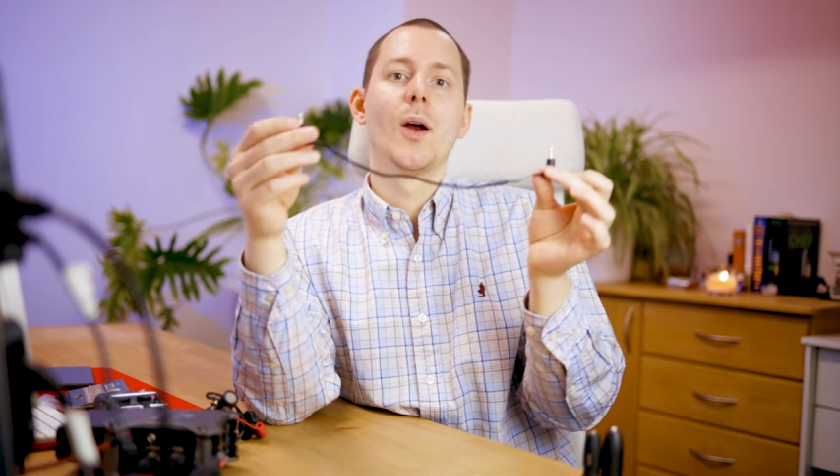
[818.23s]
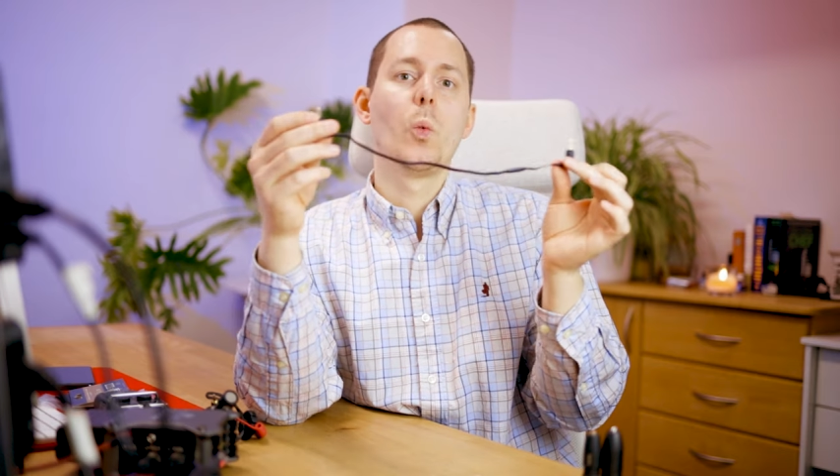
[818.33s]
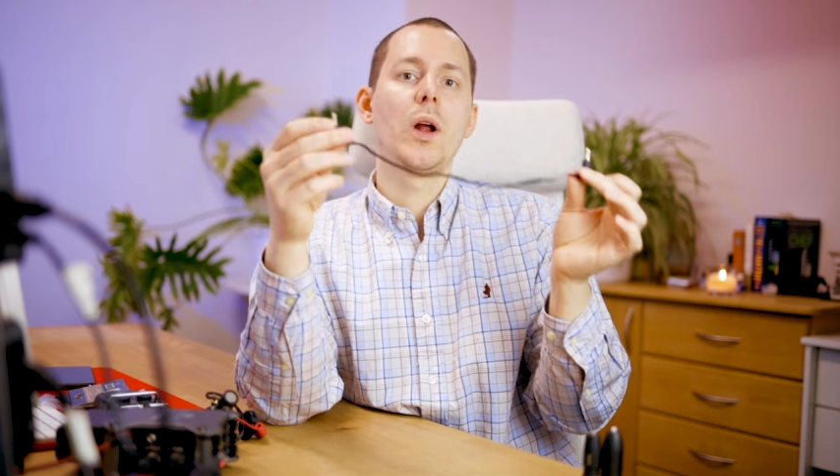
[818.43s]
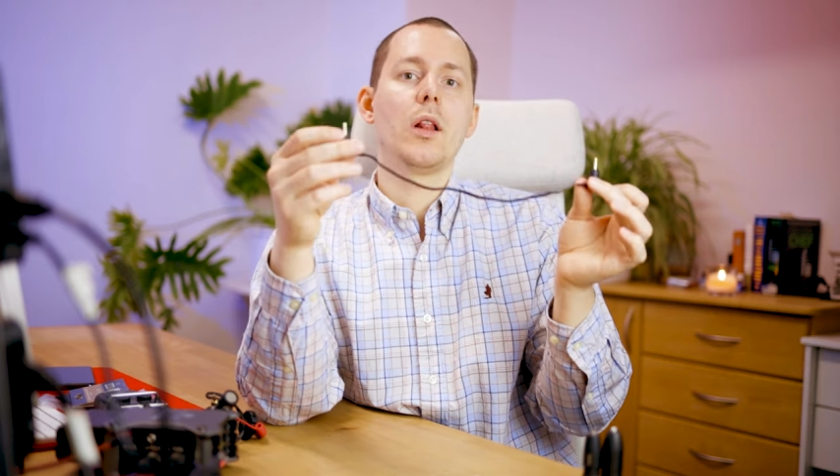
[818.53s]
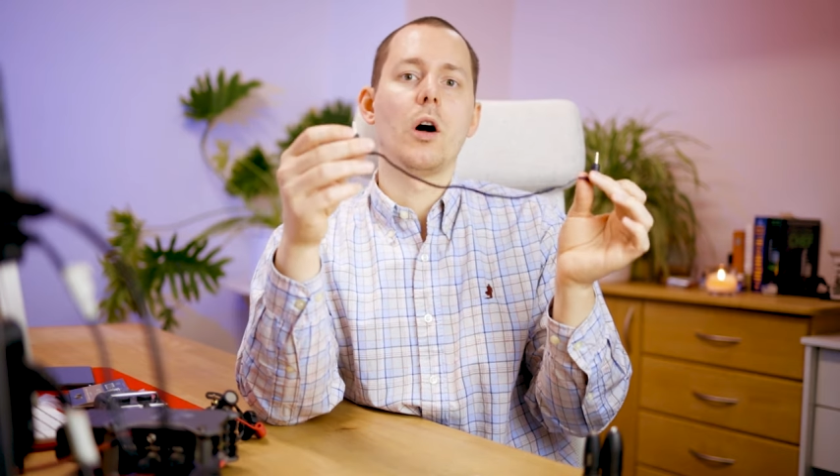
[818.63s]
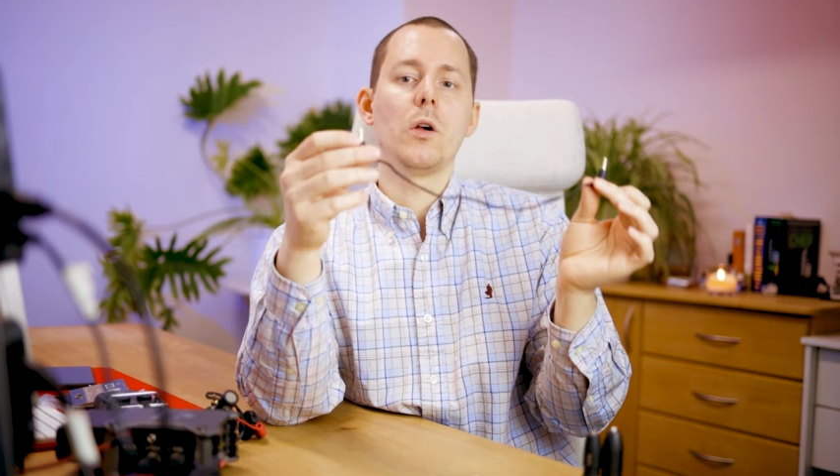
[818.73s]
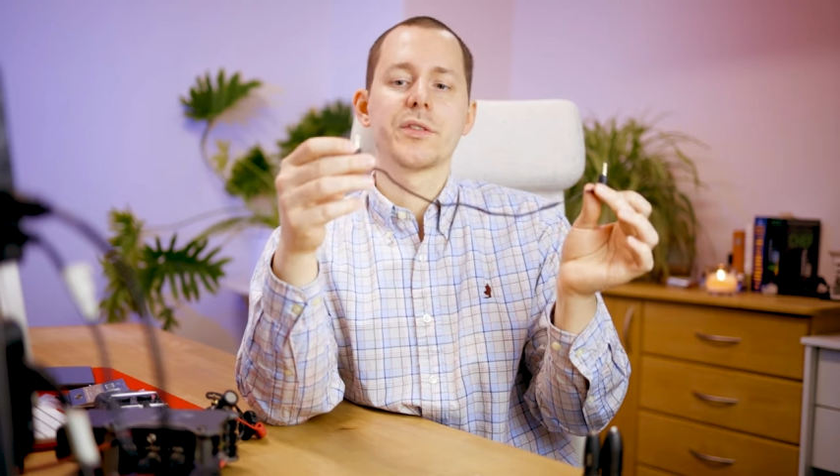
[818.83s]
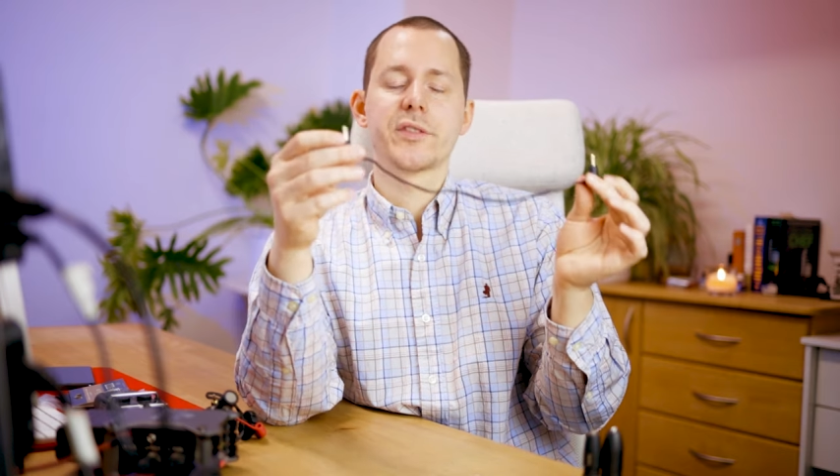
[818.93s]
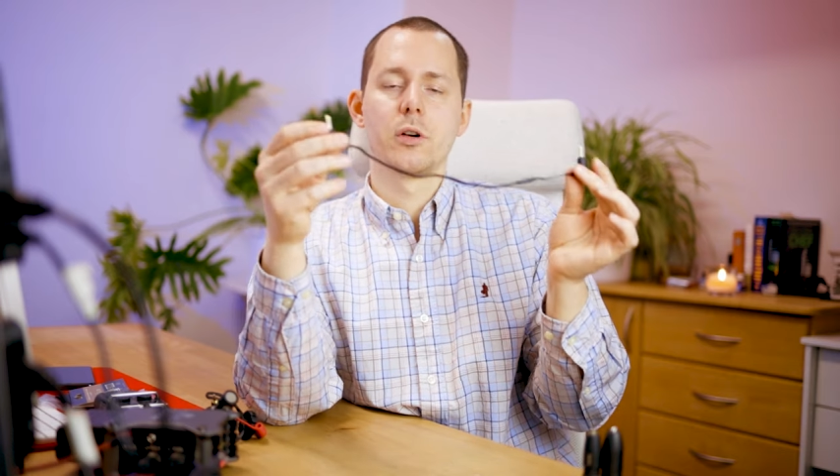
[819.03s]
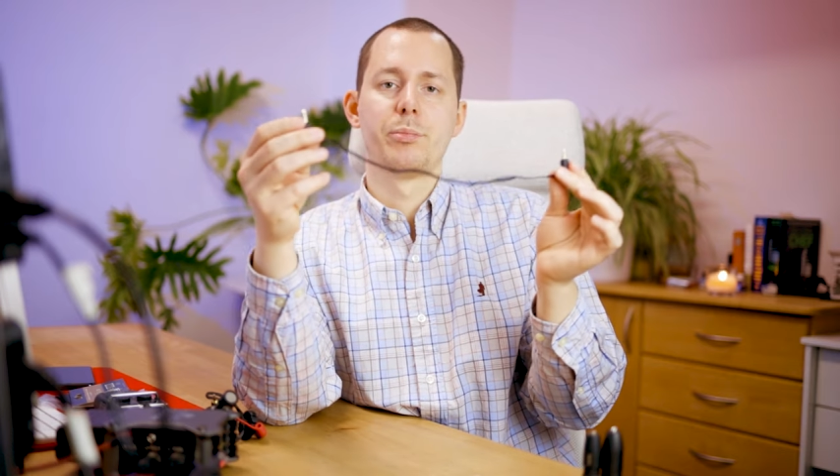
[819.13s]
will
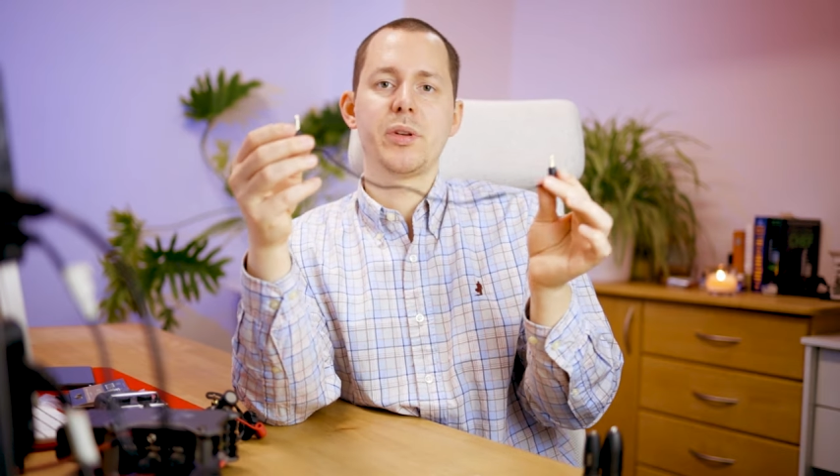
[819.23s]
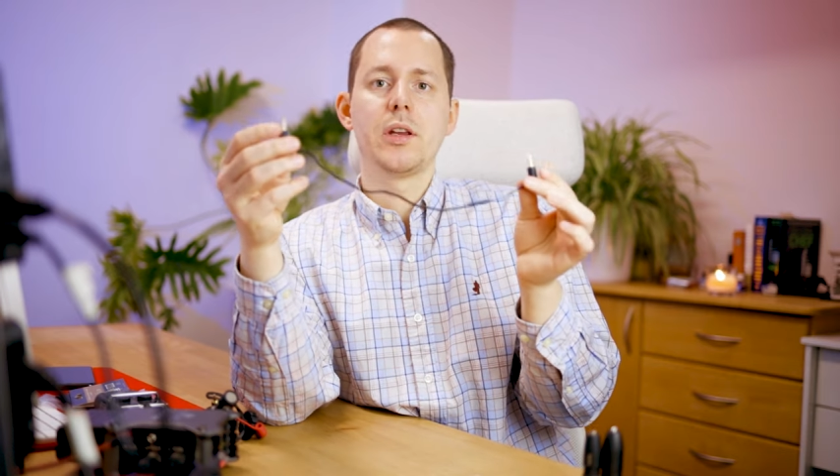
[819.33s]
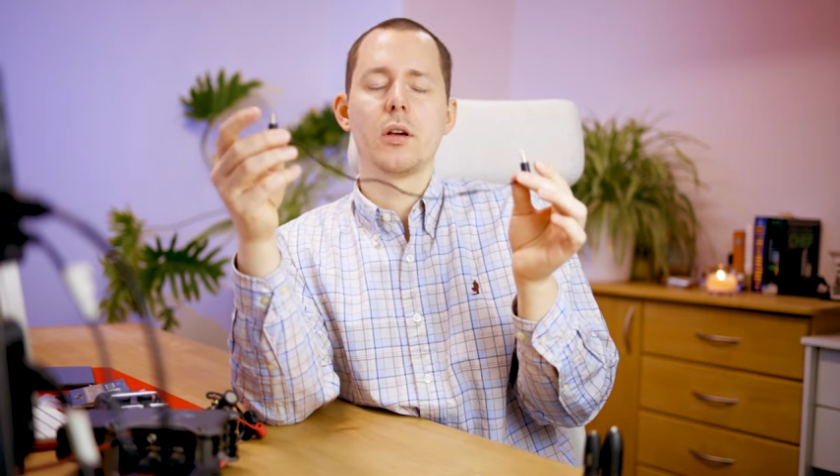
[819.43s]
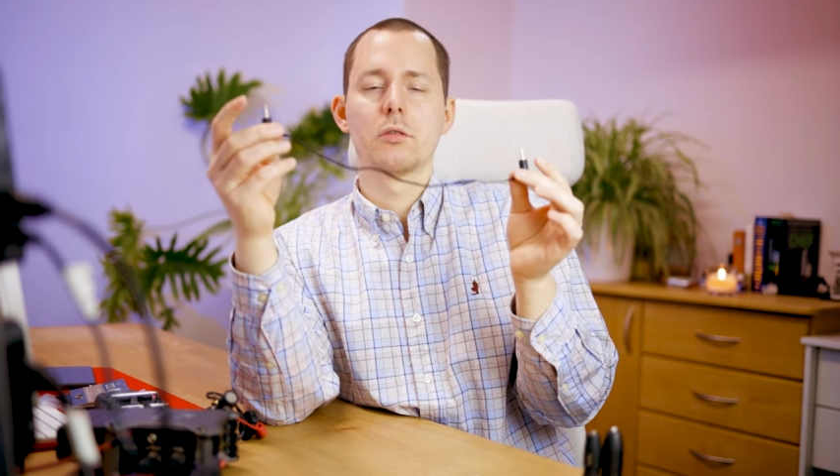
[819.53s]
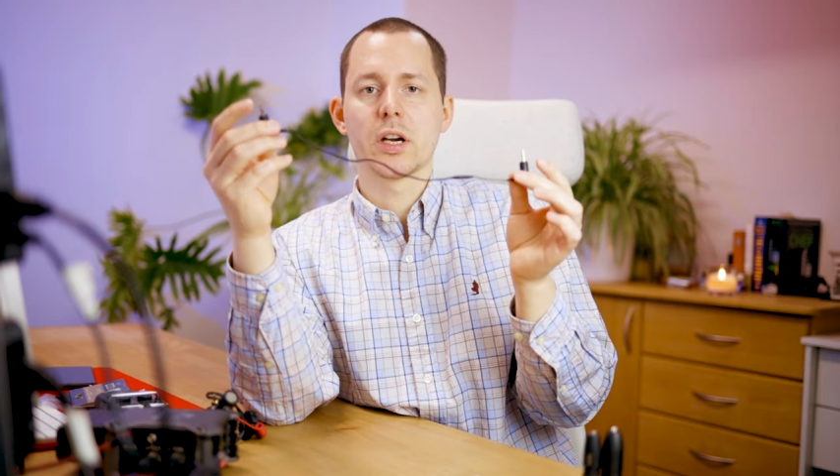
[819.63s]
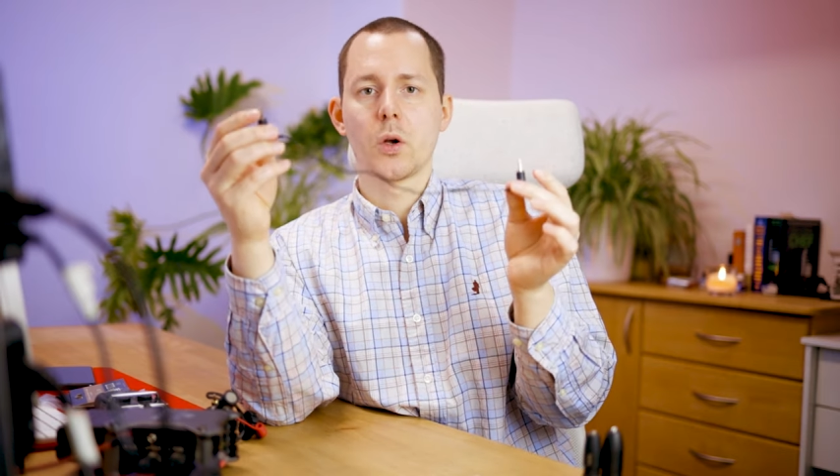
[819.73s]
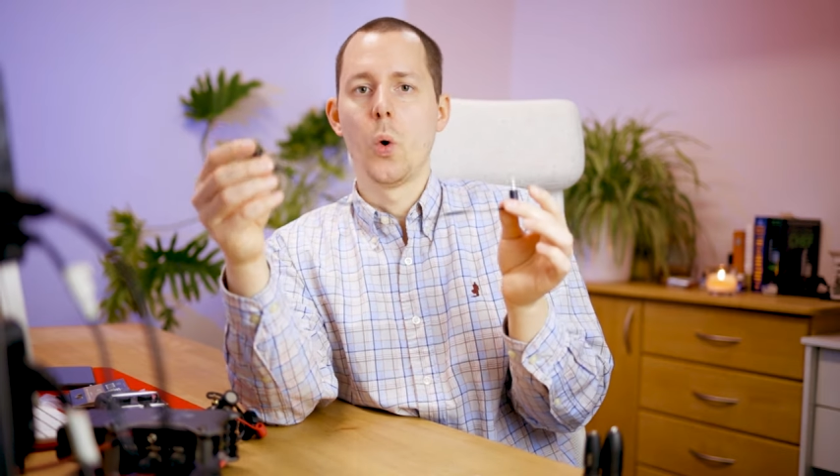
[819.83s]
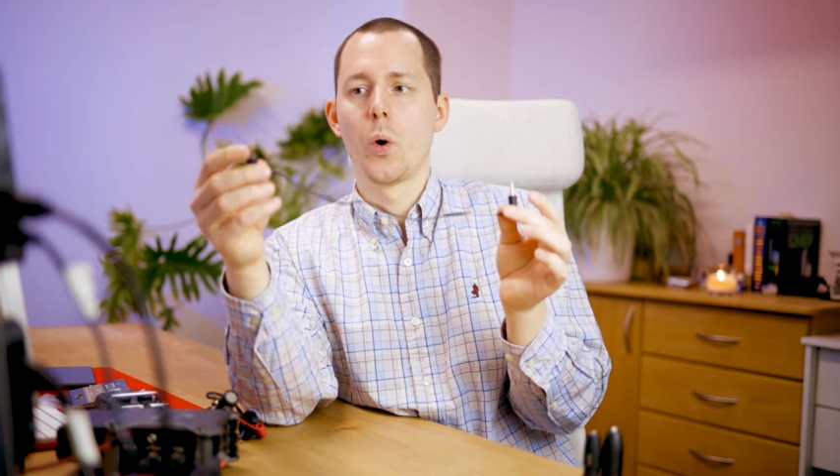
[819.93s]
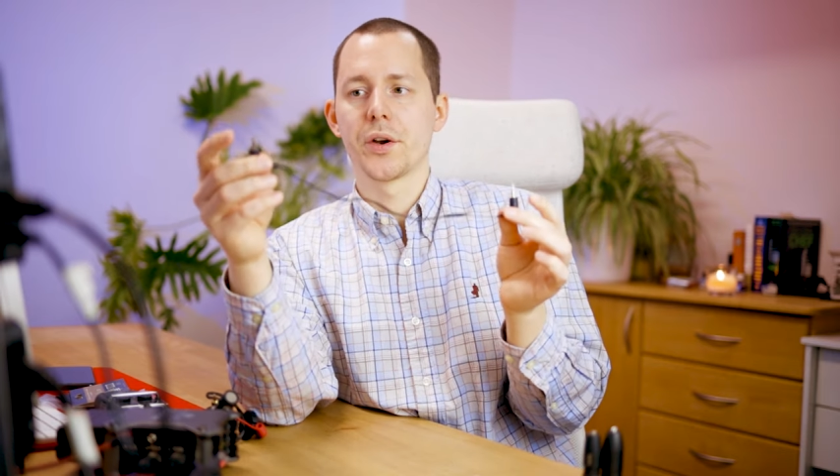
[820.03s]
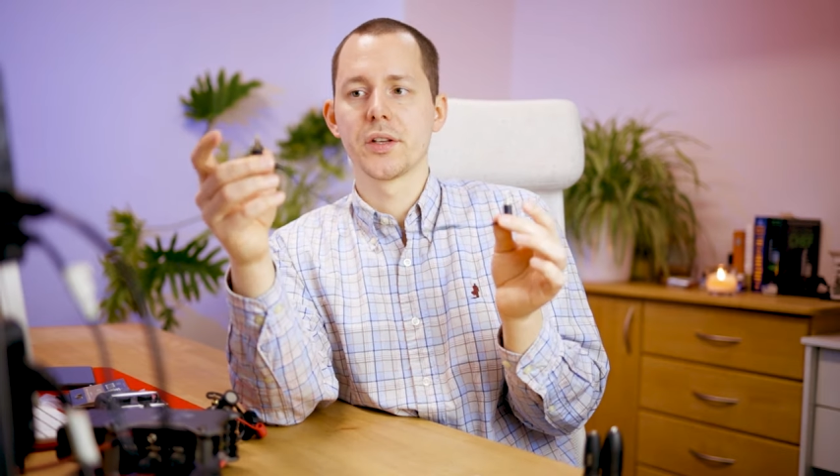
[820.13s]
also be
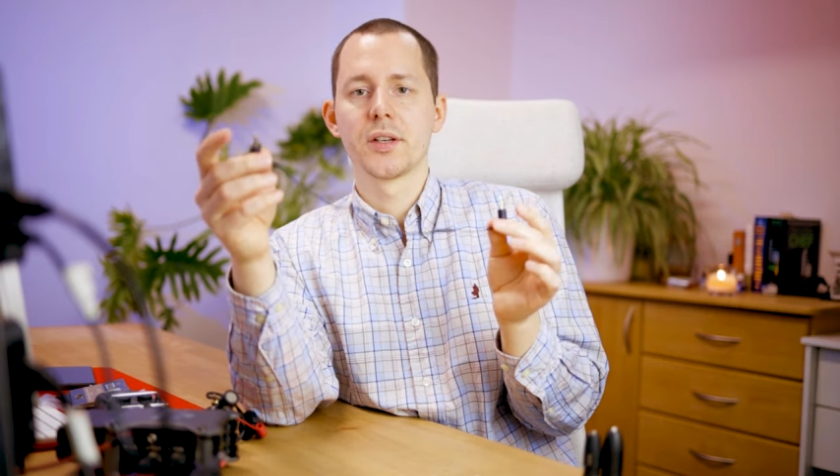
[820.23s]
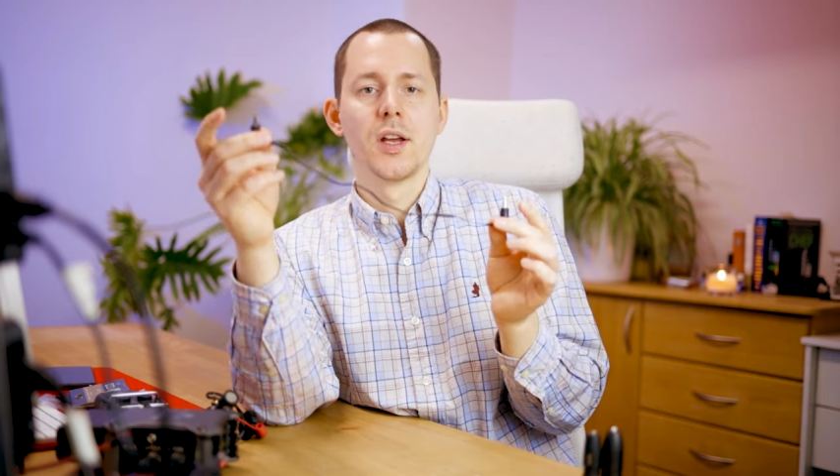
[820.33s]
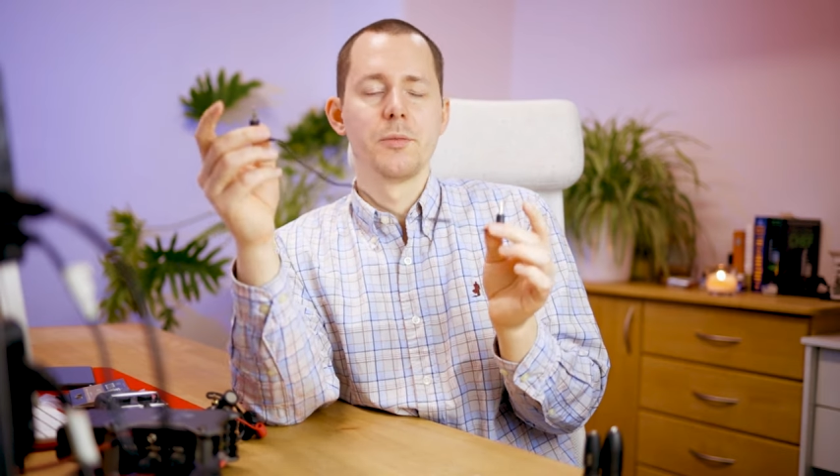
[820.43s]
recorded